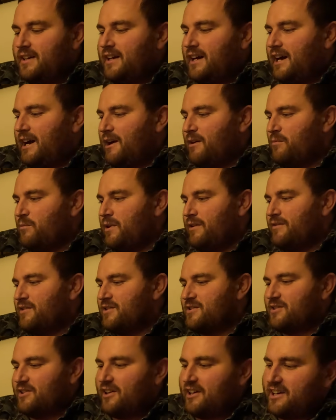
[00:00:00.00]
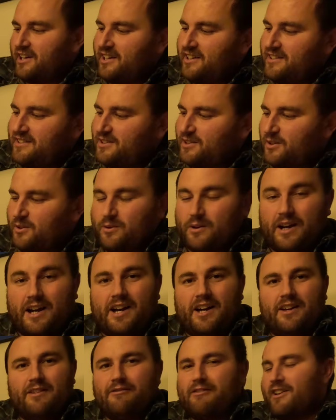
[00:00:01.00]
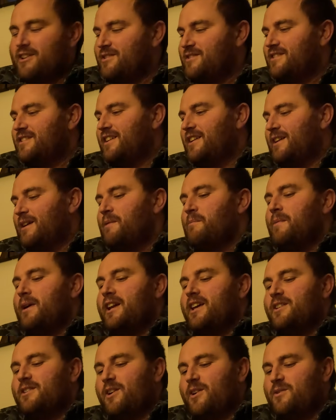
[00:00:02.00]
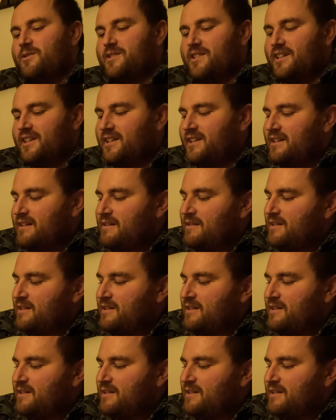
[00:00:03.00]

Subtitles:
we've decided to invest in a money toaster.